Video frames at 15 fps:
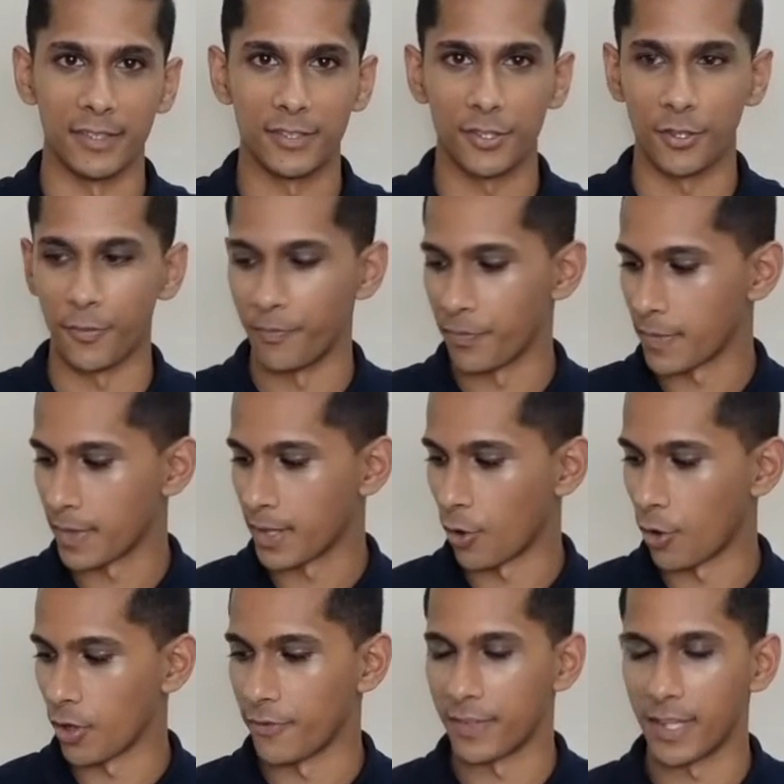So
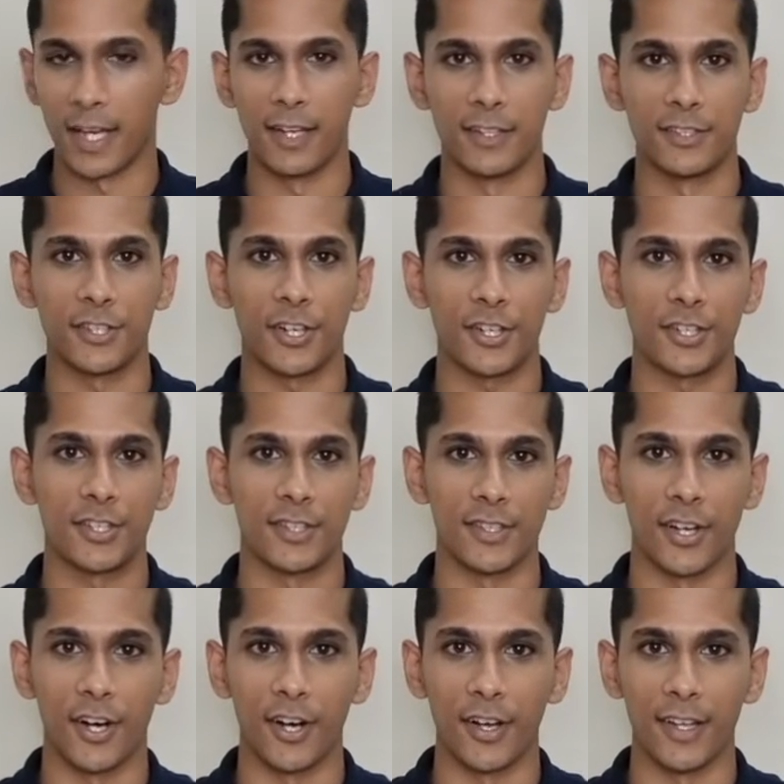all of that instructions
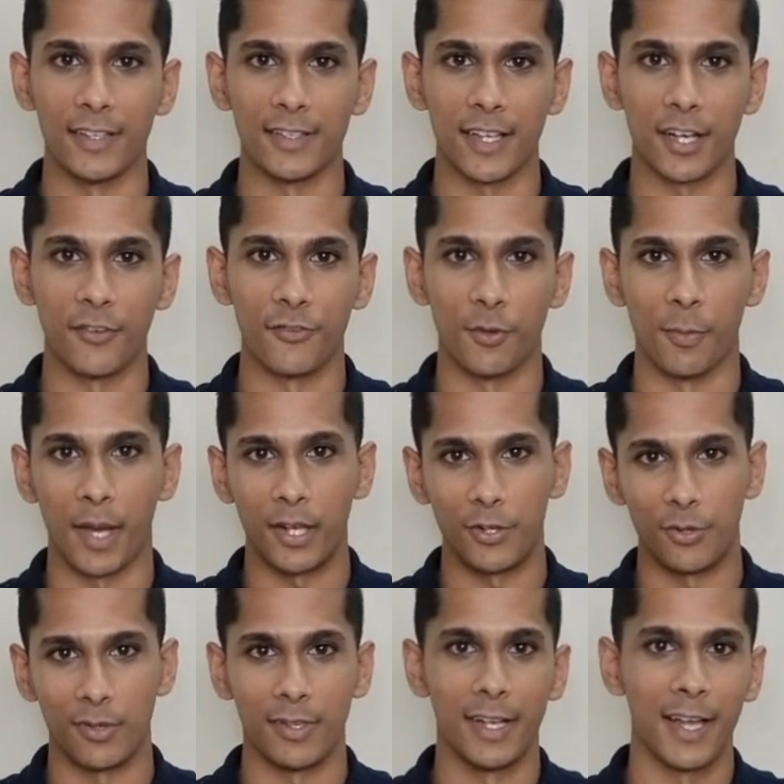are inside of your
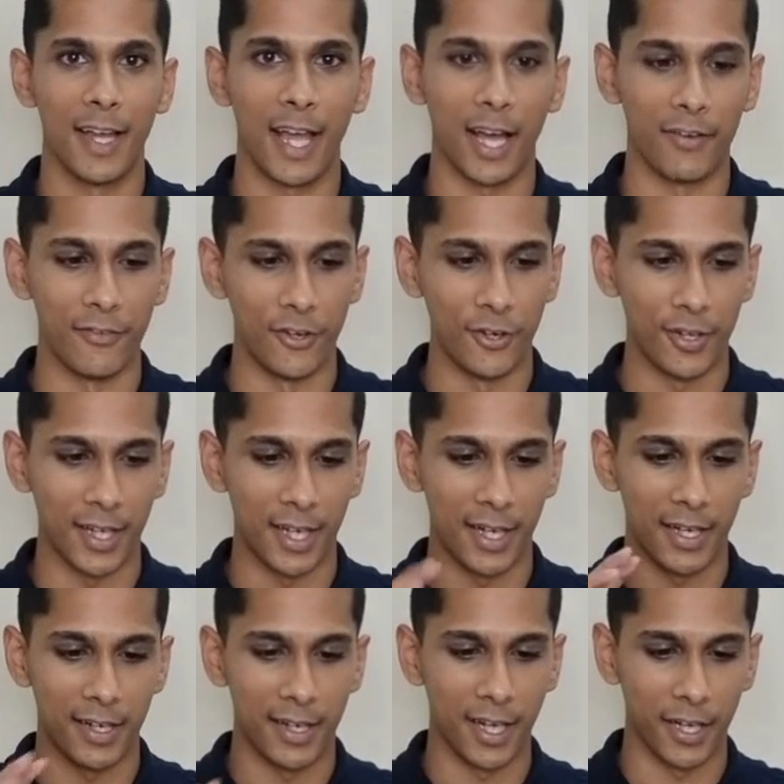manual. Have a look at
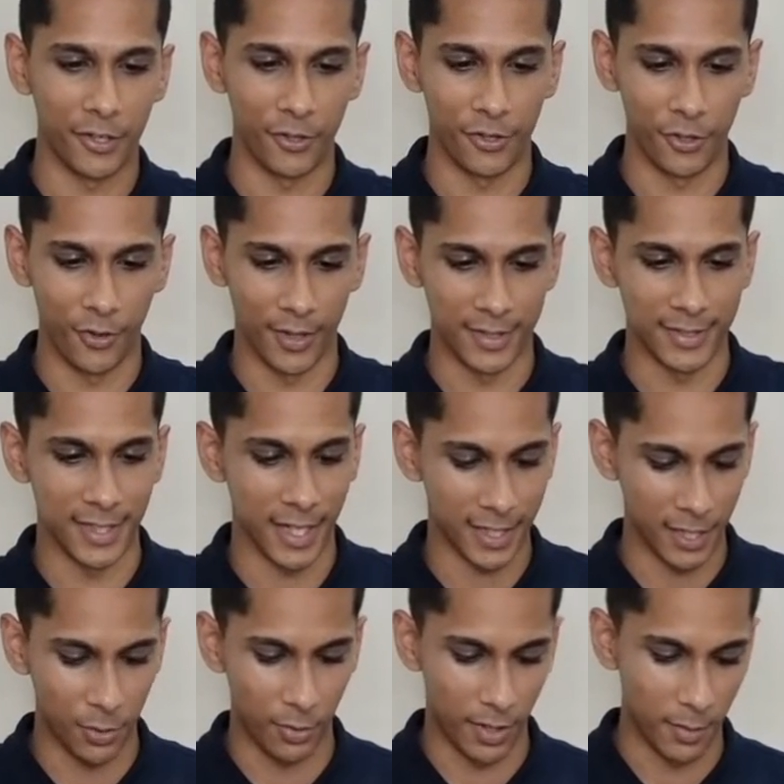it and you'll know
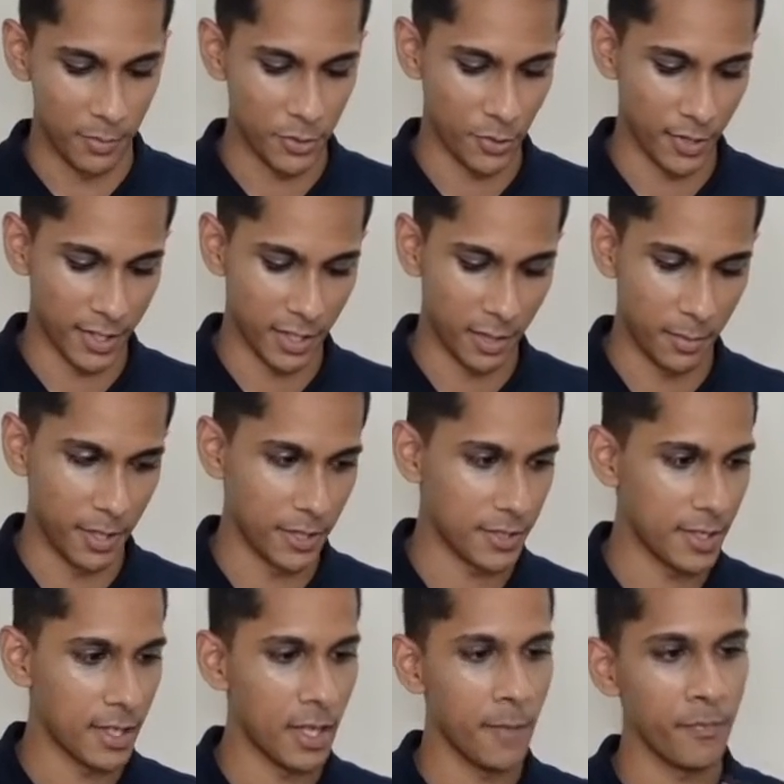exactly what I'm talking about.
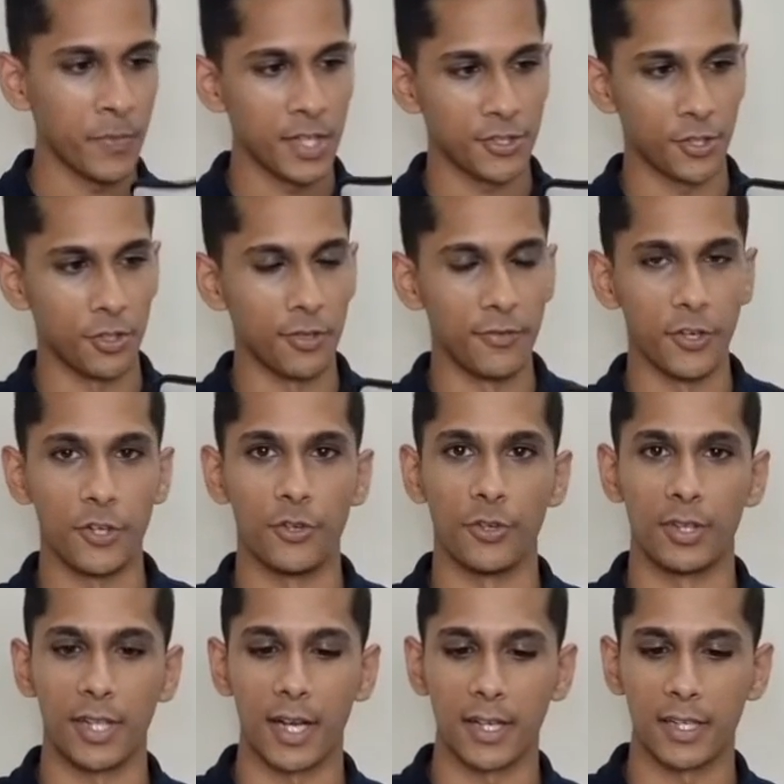So you've got your
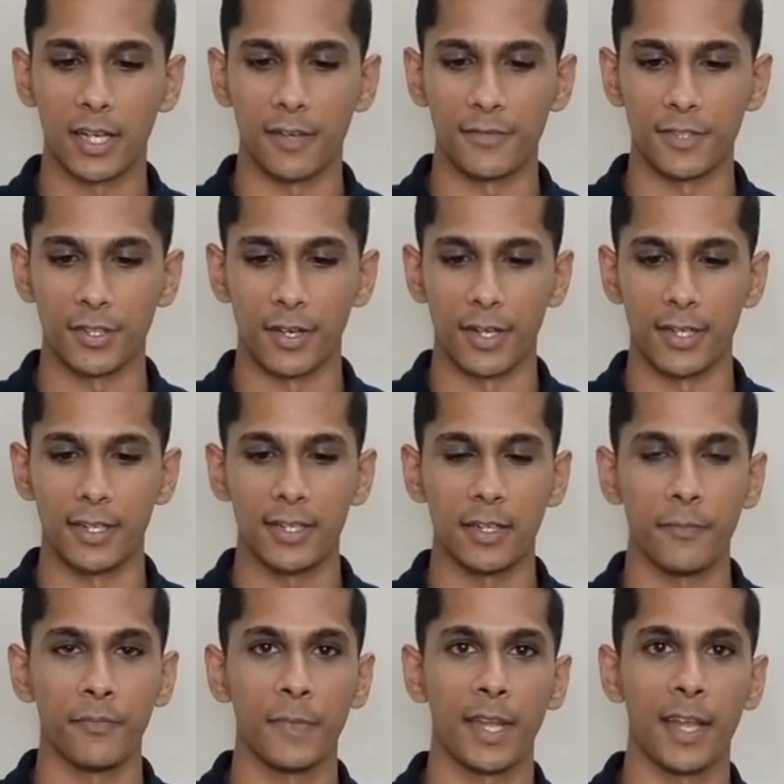thigh cuffs right
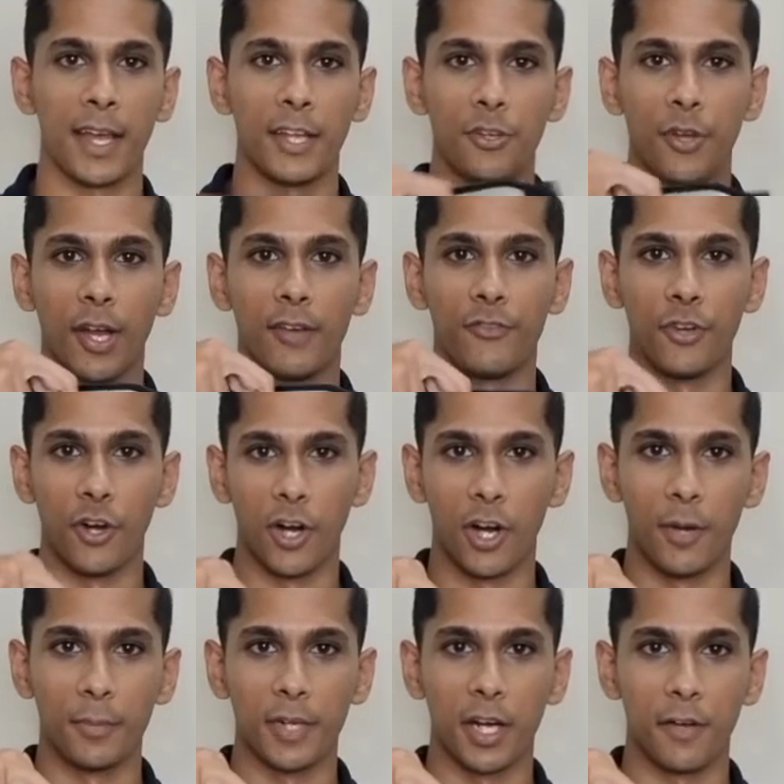here and you have your
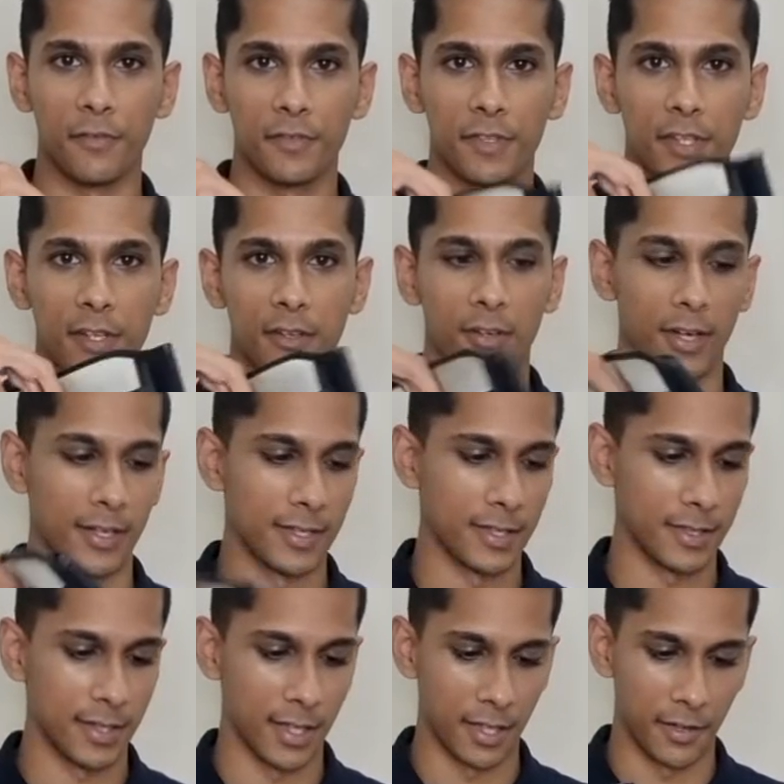arm cuffs right
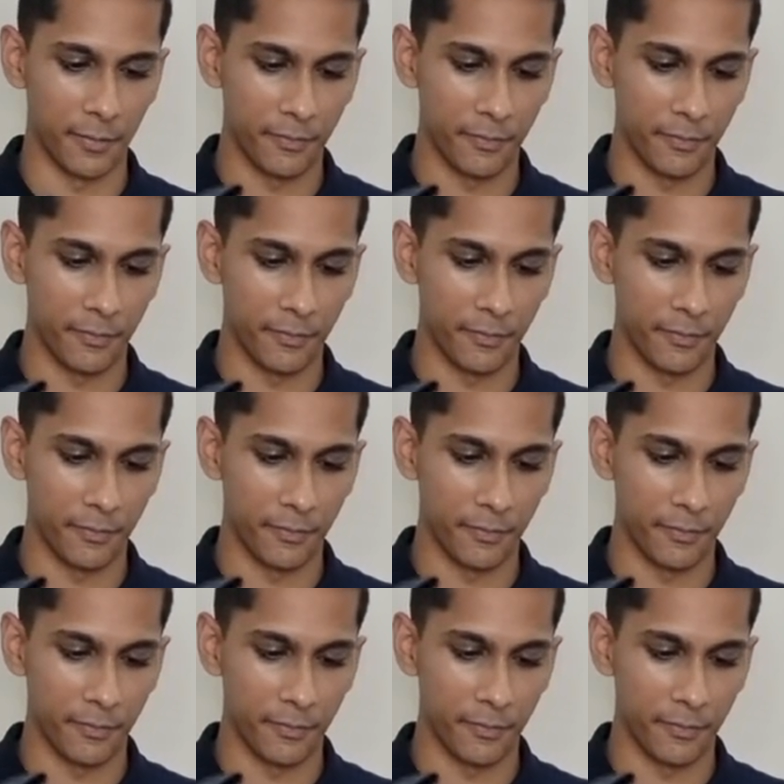there.